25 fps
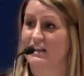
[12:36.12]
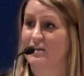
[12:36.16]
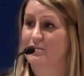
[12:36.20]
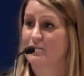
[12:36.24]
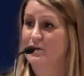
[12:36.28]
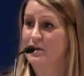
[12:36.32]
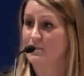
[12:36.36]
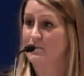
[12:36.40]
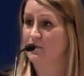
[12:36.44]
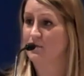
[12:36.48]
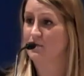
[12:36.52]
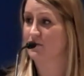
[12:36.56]
The
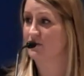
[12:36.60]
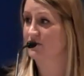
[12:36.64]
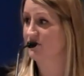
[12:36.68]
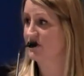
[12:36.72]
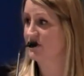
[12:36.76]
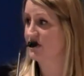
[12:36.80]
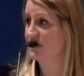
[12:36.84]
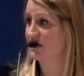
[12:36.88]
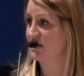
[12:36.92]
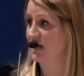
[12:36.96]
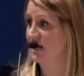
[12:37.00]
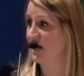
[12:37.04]
people in
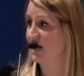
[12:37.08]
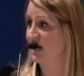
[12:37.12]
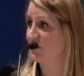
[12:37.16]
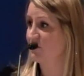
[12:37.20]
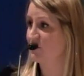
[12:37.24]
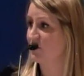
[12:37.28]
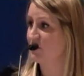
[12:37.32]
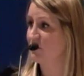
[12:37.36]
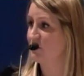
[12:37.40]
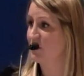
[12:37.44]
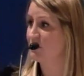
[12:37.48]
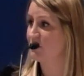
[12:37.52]
Vietnam
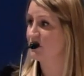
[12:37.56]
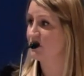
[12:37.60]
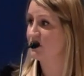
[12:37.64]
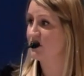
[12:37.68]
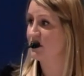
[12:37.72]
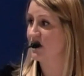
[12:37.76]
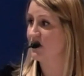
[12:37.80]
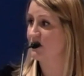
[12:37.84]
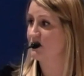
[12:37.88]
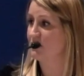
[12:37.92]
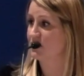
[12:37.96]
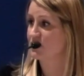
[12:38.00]
remember
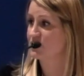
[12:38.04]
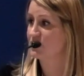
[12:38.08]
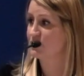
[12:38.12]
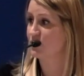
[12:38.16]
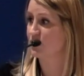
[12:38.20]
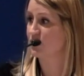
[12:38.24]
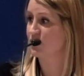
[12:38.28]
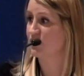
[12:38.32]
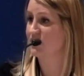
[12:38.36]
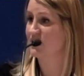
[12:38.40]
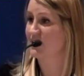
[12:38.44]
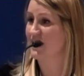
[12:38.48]
that much
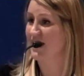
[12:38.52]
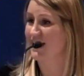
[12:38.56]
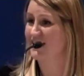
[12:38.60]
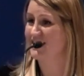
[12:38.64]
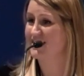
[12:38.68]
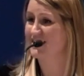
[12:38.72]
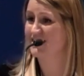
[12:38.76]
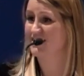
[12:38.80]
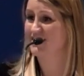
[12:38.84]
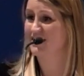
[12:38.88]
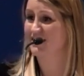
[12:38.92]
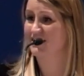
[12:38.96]
more than
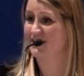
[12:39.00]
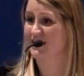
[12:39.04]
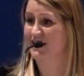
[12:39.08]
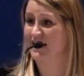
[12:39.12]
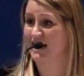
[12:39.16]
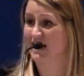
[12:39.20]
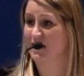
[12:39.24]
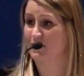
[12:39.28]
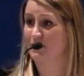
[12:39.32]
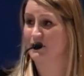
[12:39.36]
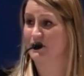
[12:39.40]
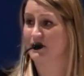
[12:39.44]
anything that
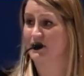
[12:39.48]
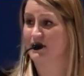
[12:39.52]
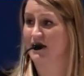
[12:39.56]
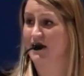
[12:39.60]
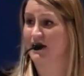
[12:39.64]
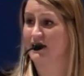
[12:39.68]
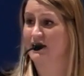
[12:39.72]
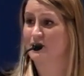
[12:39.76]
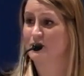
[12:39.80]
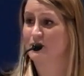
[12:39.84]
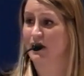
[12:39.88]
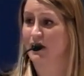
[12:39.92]
happened at
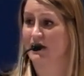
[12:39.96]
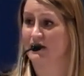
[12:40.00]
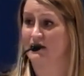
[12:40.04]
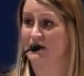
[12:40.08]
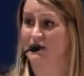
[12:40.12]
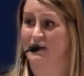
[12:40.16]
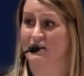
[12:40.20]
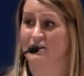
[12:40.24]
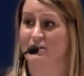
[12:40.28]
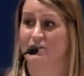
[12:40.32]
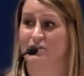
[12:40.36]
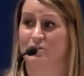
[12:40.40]
any
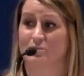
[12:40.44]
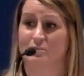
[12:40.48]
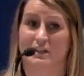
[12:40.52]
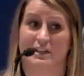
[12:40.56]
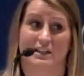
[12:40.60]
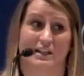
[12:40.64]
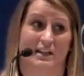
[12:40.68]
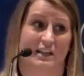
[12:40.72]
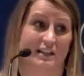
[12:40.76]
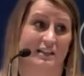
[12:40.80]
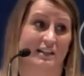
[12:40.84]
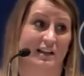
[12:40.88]
bilateral
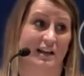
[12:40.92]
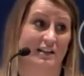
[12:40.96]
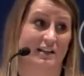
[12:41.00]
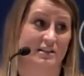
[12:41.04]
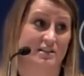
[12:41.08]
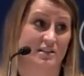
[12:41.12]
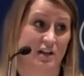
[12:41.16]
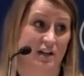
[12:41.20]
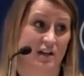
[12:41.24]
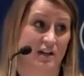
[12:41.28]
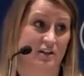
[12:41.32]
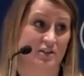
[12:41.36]
meeting that
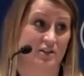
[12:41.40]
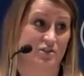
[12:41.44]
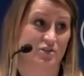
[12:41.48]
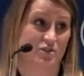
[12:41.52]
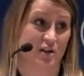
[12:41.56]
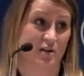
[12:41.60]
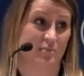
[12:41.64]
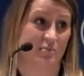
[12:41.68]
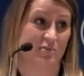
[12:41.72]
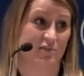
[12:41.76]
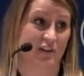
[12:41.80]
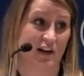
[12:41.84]
entire
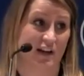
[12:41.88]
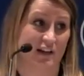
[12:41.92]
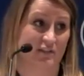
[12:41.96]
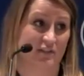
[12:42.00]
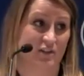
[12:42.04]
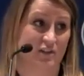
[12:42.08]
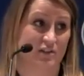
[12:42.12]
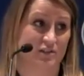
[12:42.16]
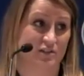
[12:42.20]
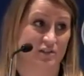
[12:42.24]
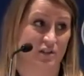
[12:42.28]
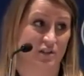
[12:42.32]
trip 5
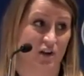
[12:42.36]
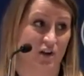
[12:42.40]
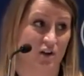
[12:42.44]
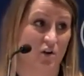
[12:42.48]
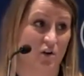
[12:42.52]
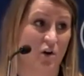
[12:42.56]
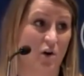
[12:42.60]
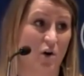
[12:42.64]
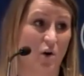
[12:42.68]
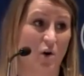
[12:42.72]
years ago,